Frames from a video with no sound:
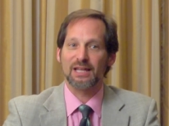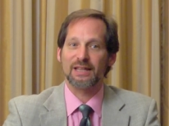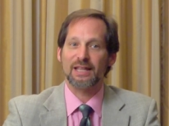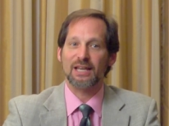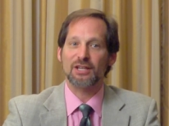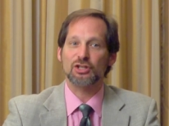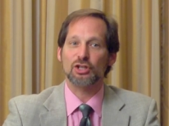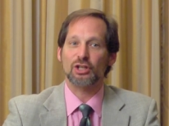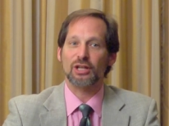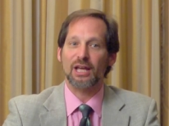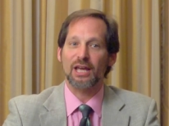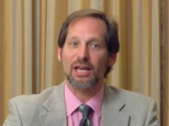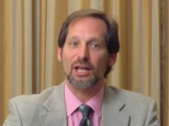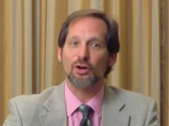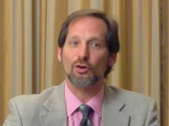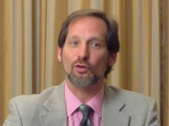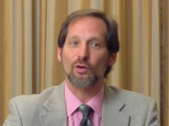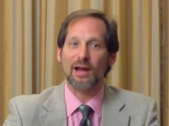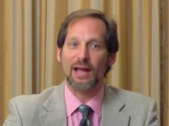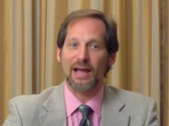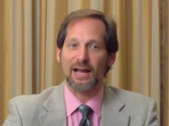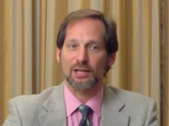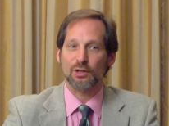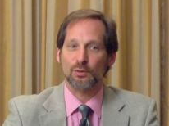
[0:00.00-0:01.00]
They should
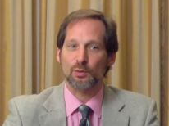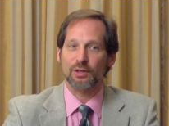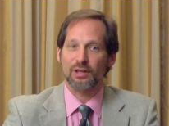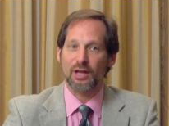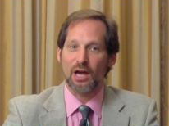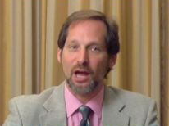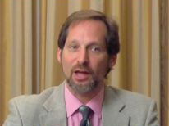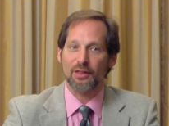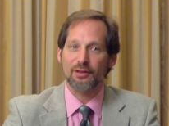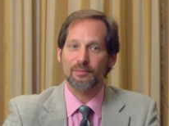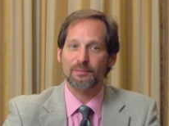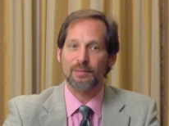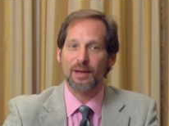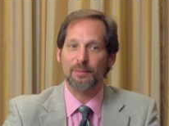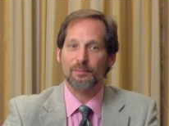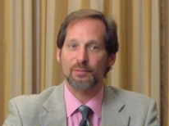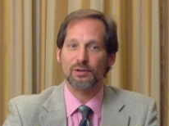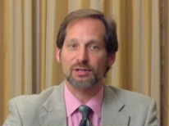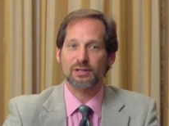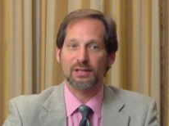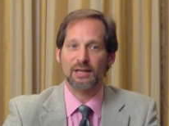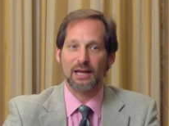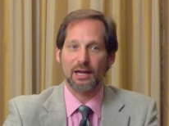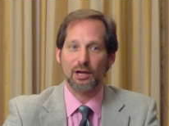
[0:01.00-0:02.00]
interact with other
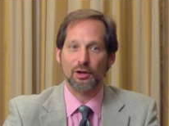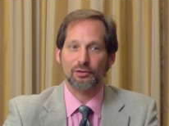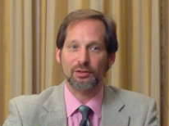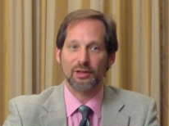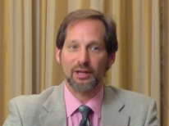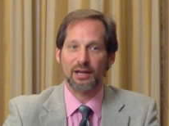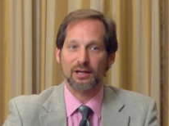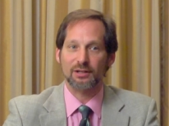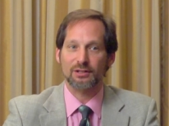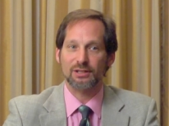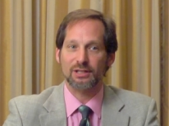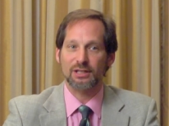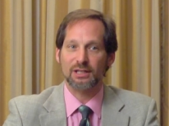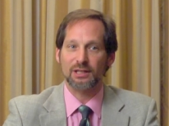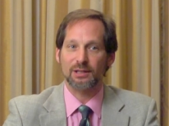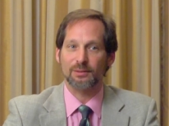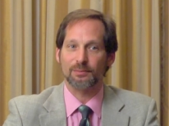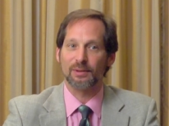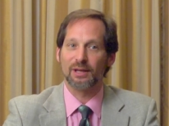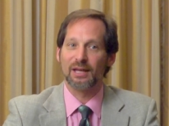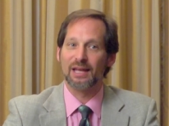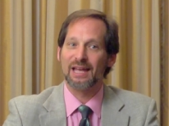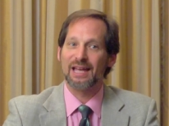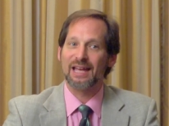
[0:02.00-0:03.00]
members of the healthcare
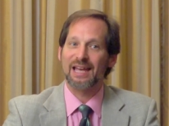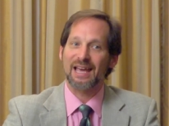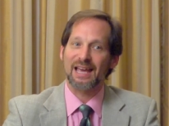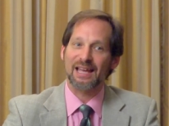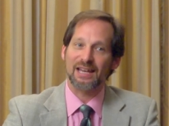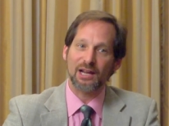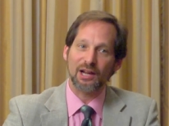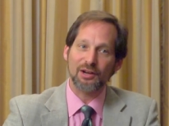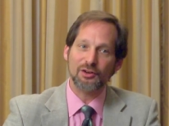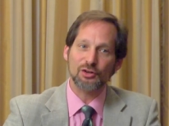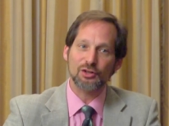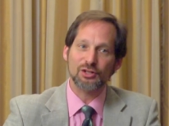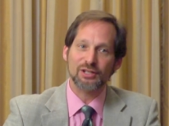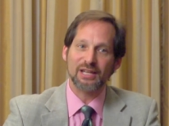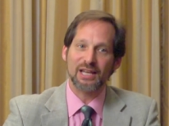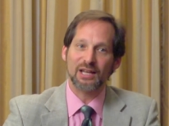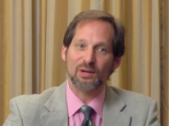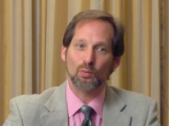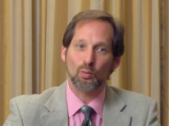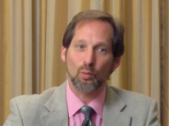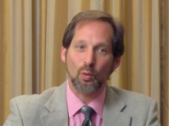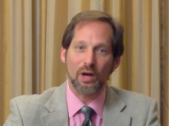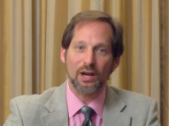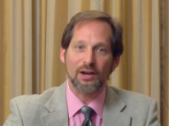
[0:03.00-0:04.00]
team and
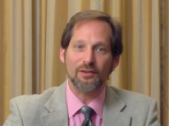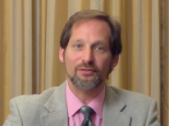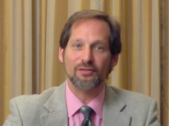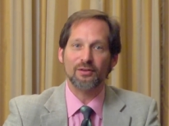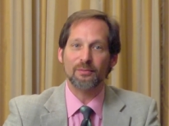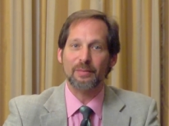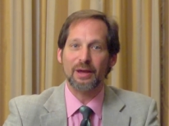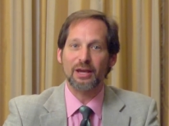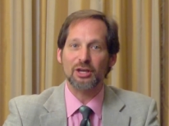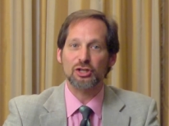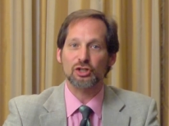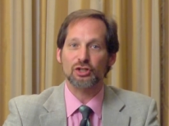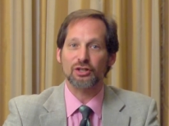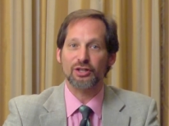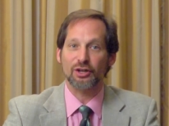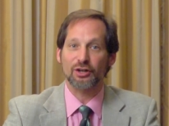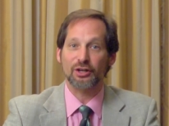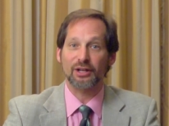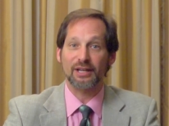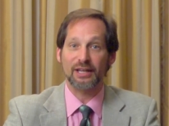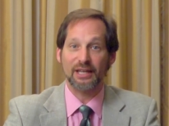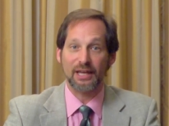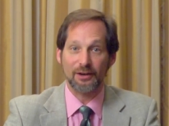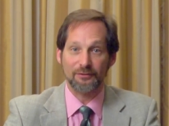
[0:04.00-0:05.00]
understand what information they're
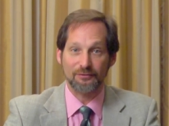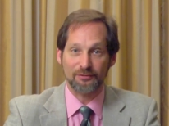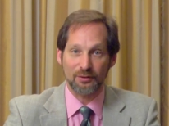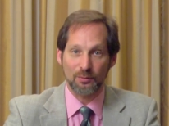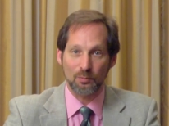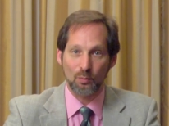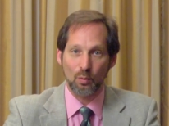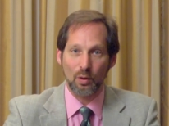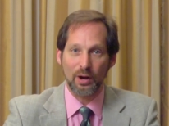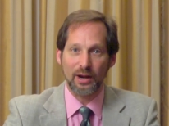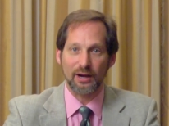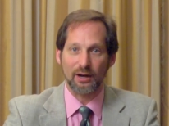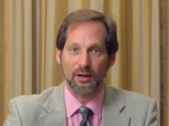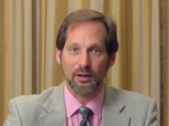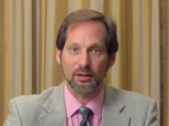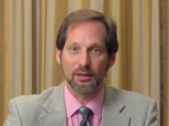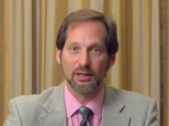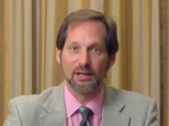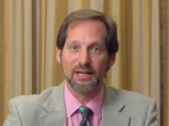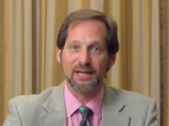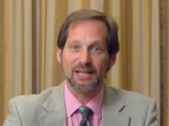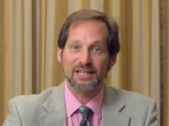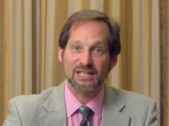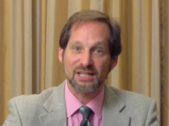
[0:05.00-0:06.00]
going to get from where
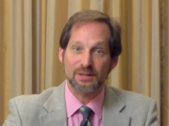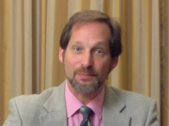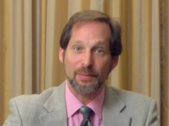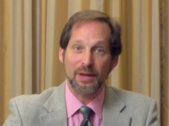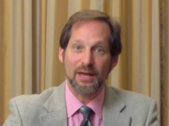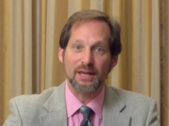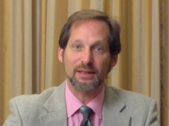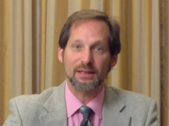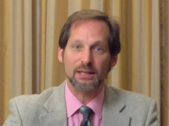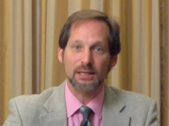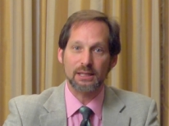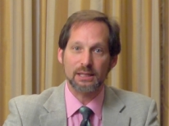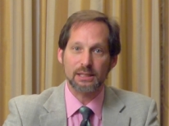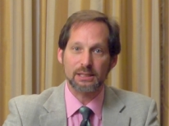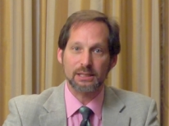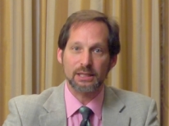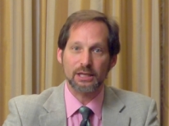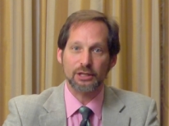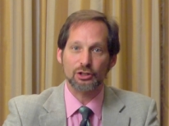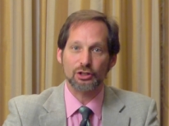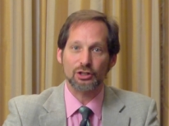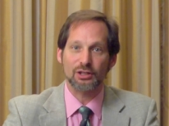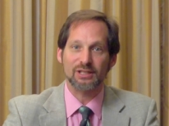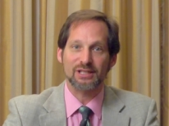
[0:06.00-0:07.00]
to make the
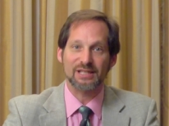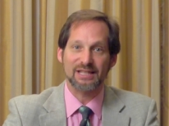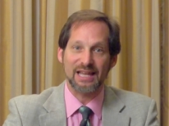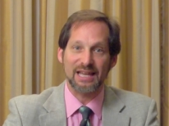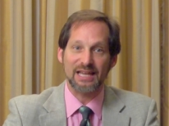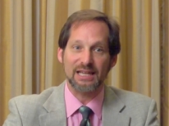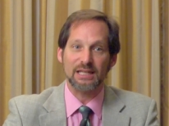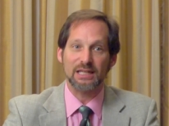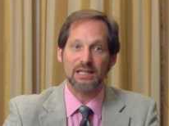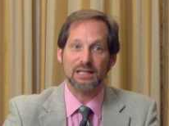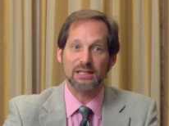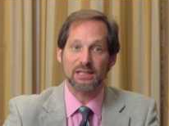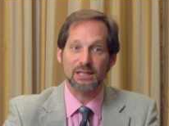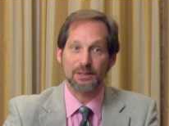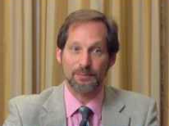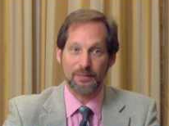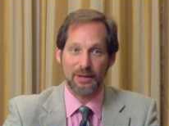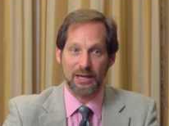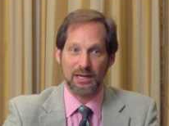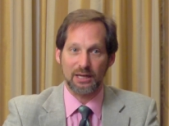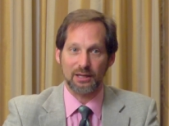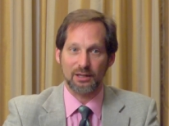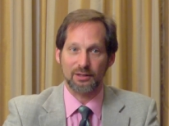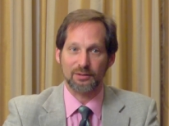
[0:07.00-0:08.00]
decisions they need to
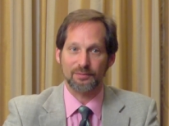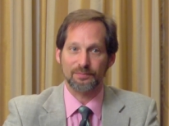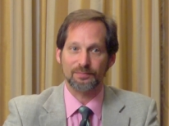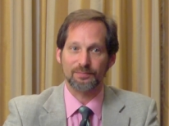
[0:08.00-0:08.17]
make.